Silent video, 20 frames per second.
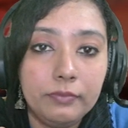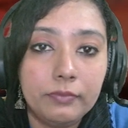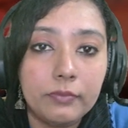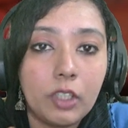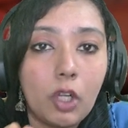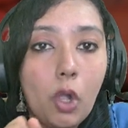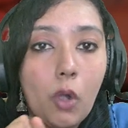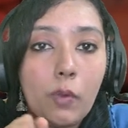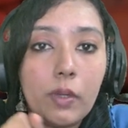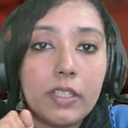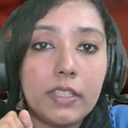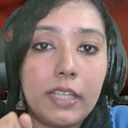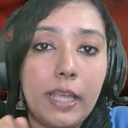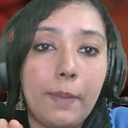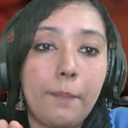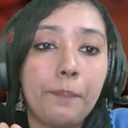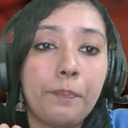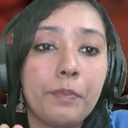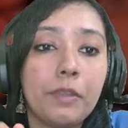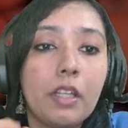Over time.
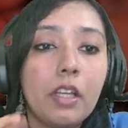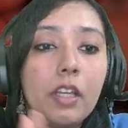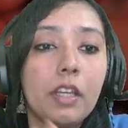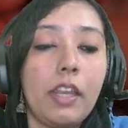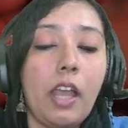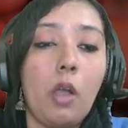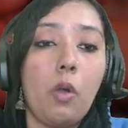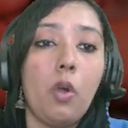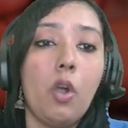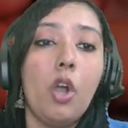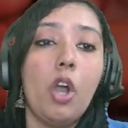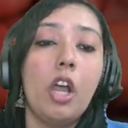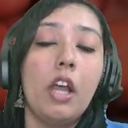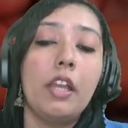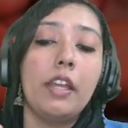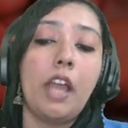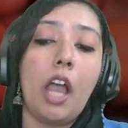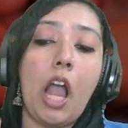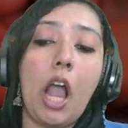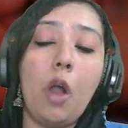Now
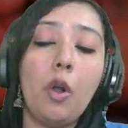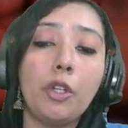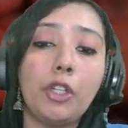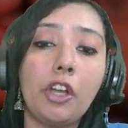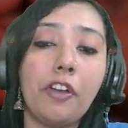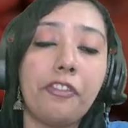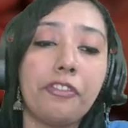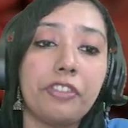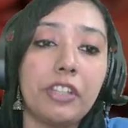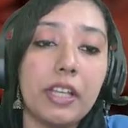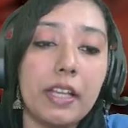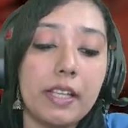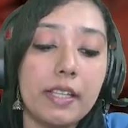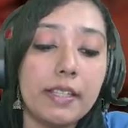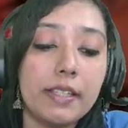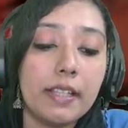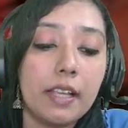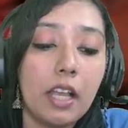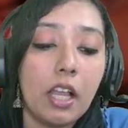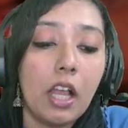out of
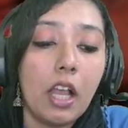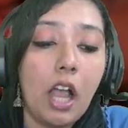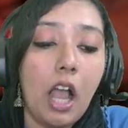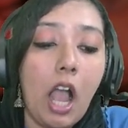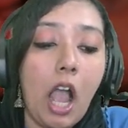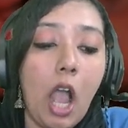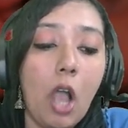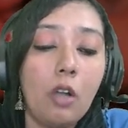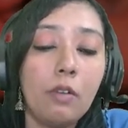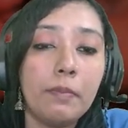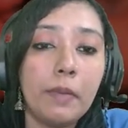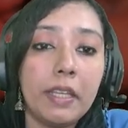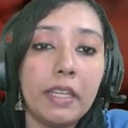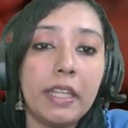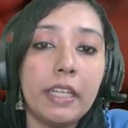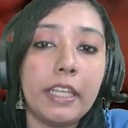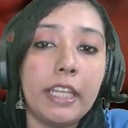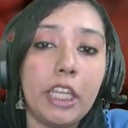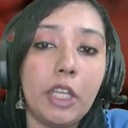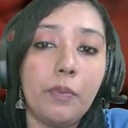this, how many
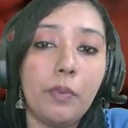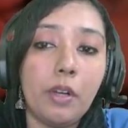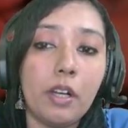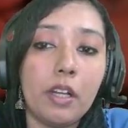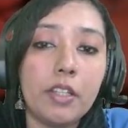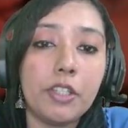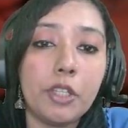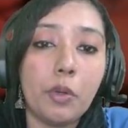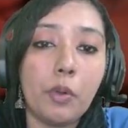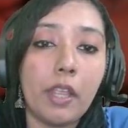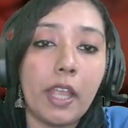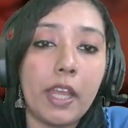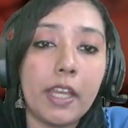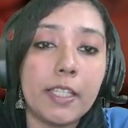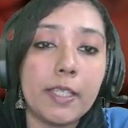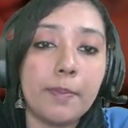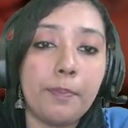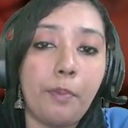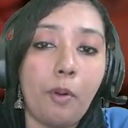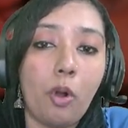keywords you can
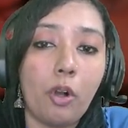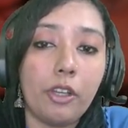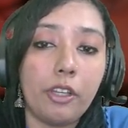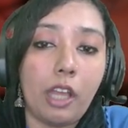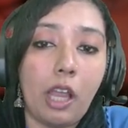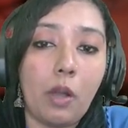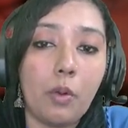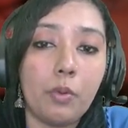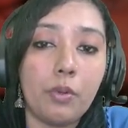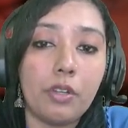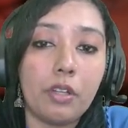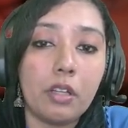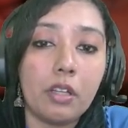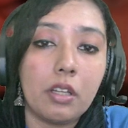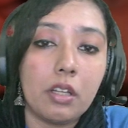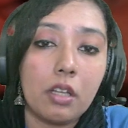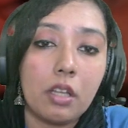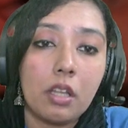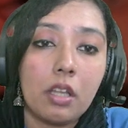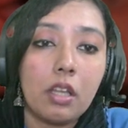spot out?
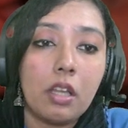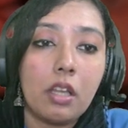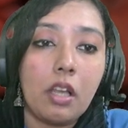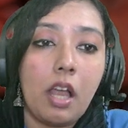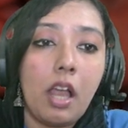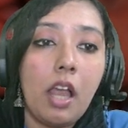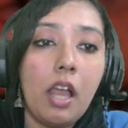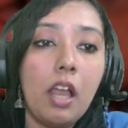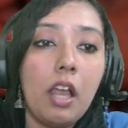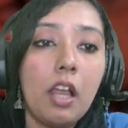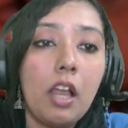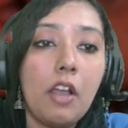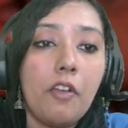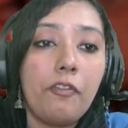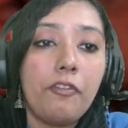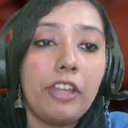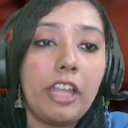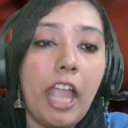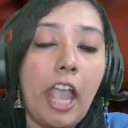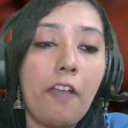
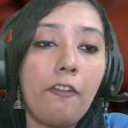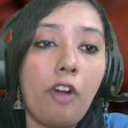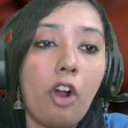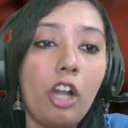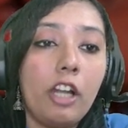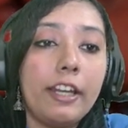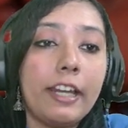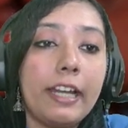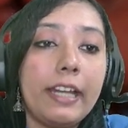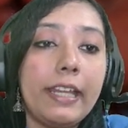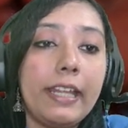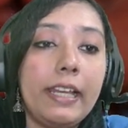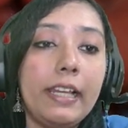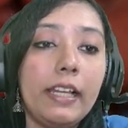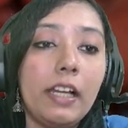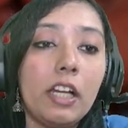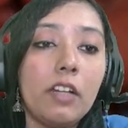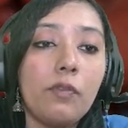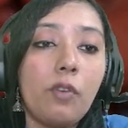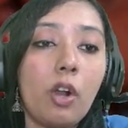We have already
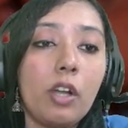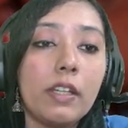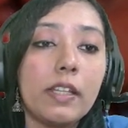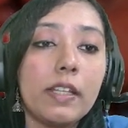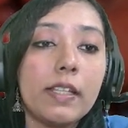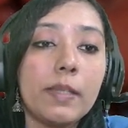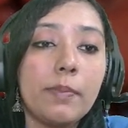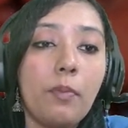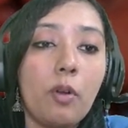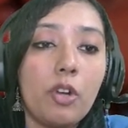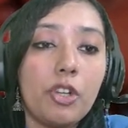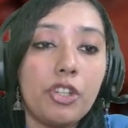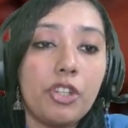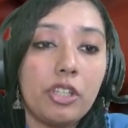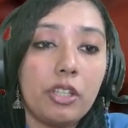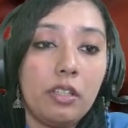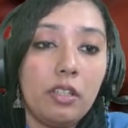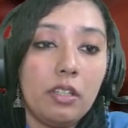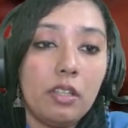learned what is motion.